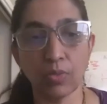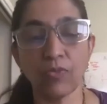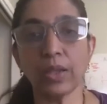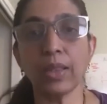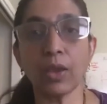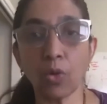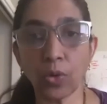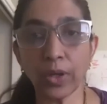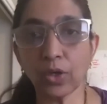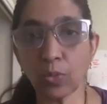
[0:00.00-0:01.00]
when they go
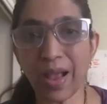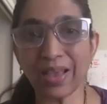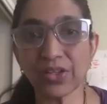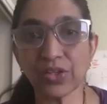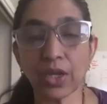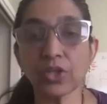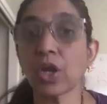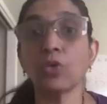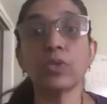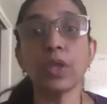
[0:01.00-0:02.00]
into Backstage
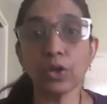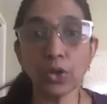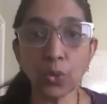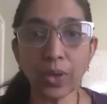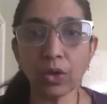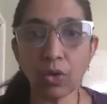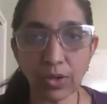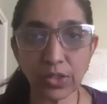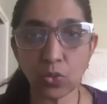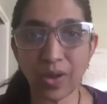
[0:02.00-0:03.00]
how they are doing
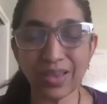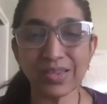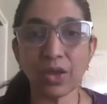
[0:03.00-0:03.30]
cost-wise.